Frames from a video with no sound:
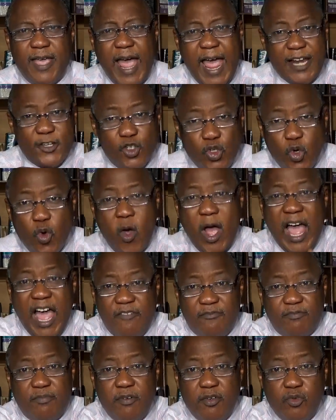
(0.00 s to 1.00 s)
And you
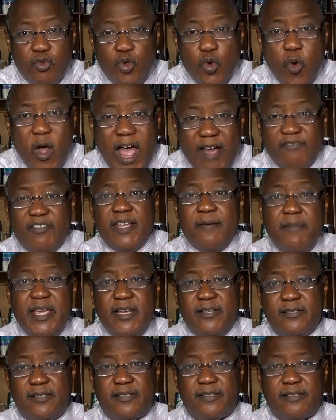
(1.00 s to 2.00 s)
have, you have the
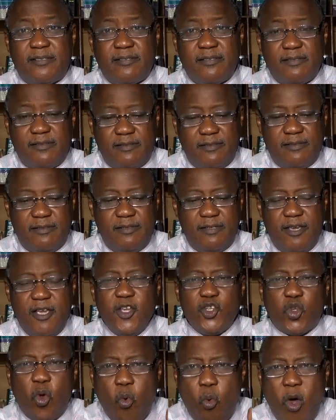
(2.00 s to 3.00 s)
means.
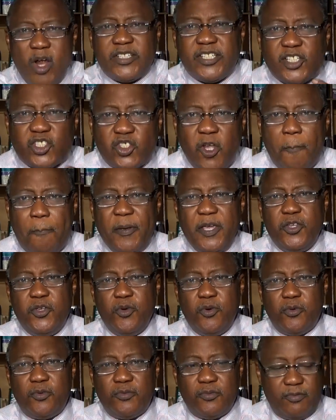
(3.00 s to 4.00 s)
So what is stopping
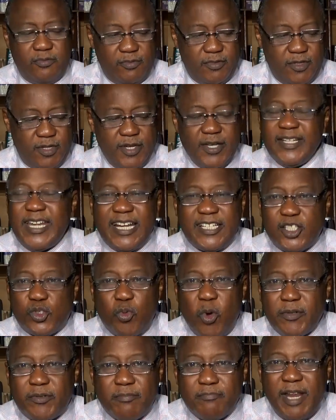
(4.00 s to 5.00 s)
you? That is
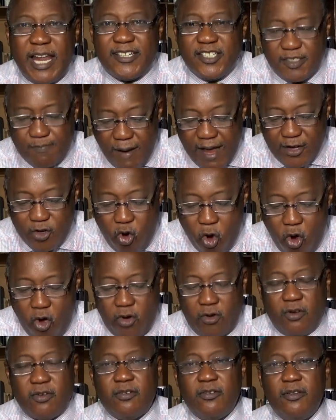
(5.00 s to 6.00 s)
what, that is my
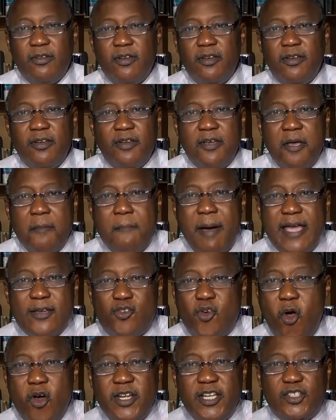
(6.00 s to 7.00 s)
goal. My
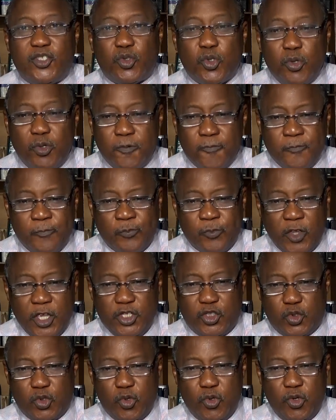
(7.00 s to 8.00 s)
goal is to,
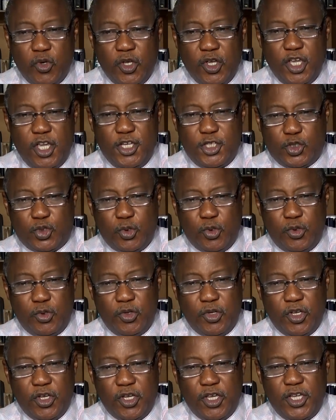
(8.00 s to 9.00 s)
is to, is
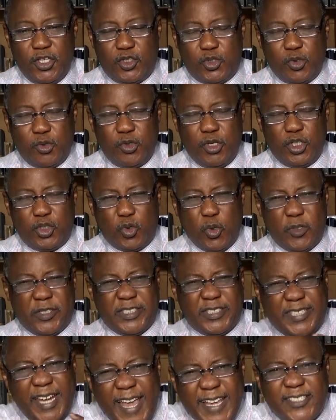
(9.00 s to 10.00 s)
to, is to, is
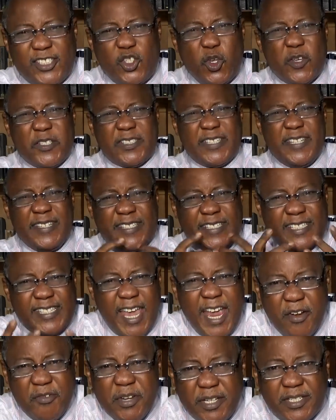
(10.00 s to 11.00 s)
to test your
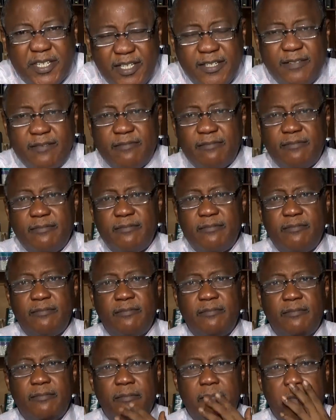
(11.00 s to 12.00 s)
sincerity
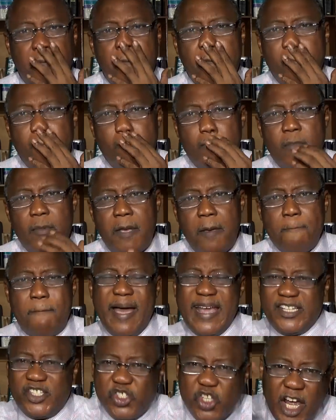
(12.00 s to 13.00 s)

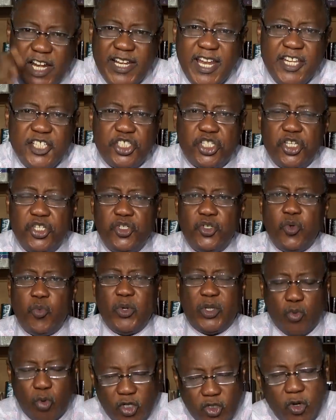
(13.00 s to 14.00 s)
by challenging you
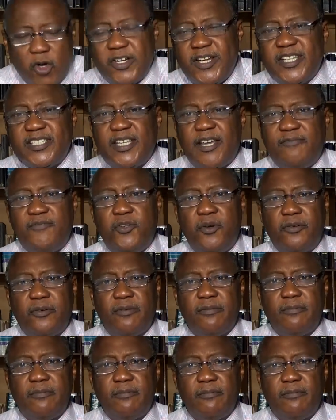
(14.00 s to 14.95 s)
with what others have done.